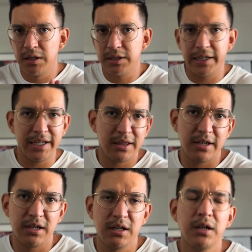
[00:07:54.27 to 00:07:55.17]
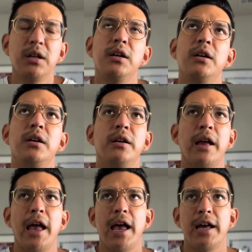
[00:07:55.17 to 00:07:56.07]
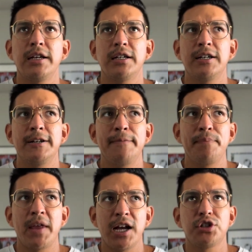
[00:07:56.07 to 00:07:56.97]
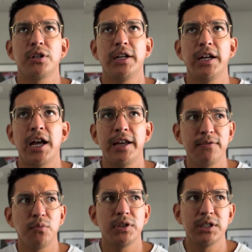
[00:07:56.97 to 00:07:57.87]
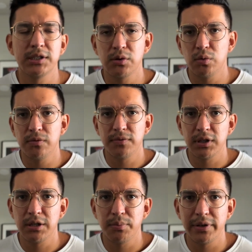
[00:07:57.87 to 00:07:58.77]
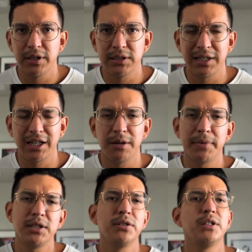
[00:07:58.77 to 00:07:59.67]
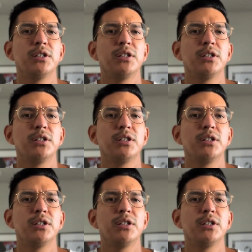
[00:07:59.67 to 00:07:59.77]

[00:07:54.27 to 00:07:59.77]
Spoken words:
to get there. And actually, I even went to school for a couple of years and I got my 2-year